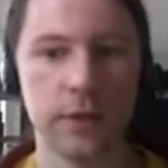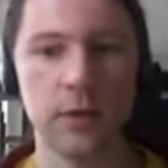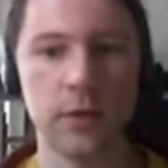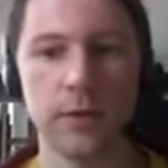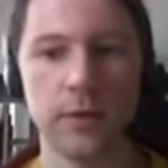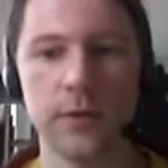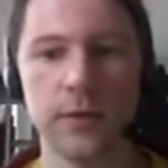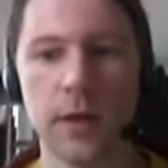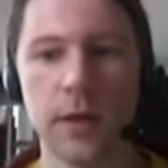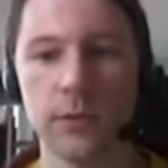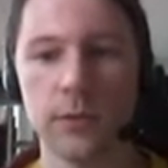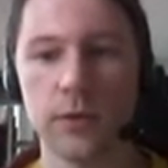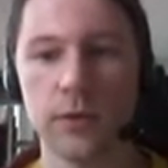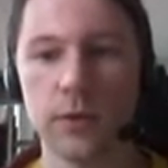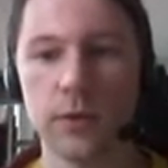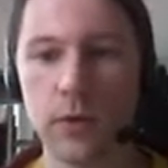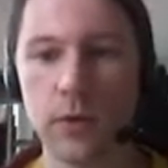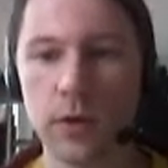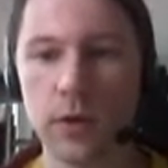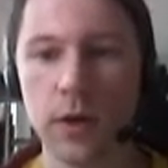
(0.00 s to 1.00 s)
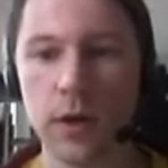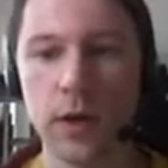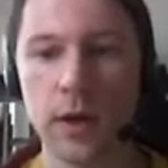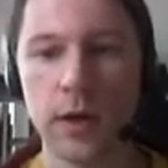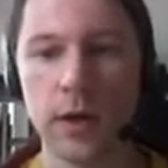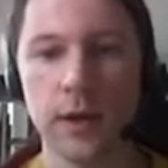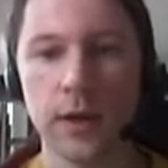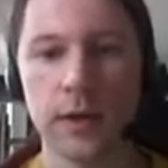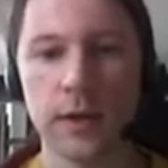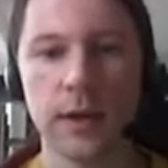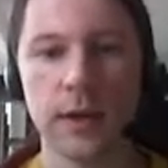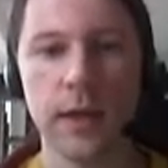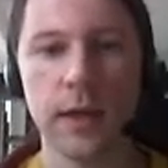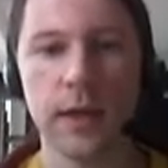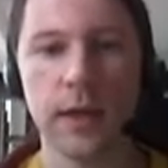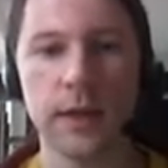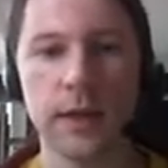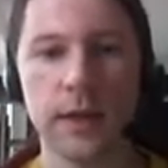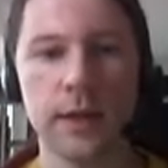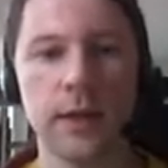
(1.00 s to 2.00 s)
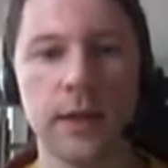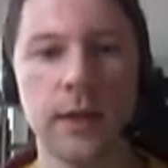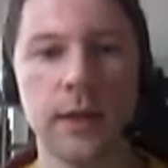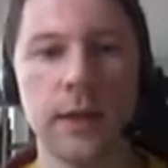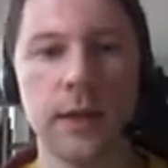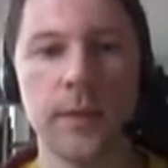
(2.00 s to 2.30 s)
a lot of time to score the data,